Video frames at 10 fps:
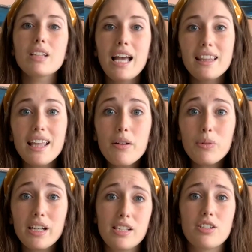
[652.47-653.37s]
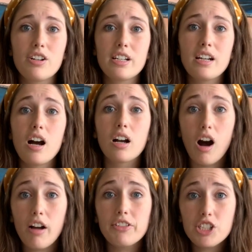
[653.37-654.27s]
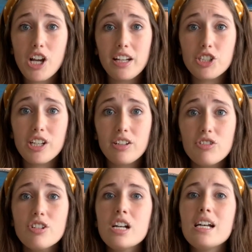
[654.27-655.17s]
And then when I started a coffee chat channel,